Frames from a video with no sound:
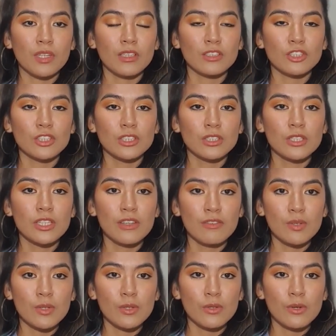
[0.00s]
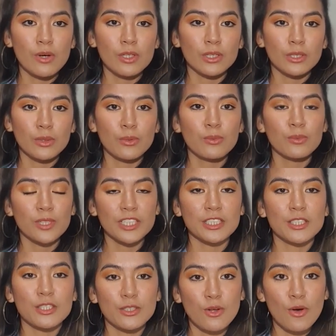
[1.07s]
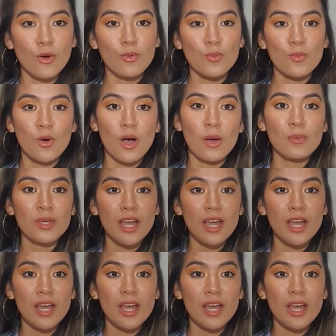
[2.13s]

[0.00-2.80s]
Just to give you a little reason on why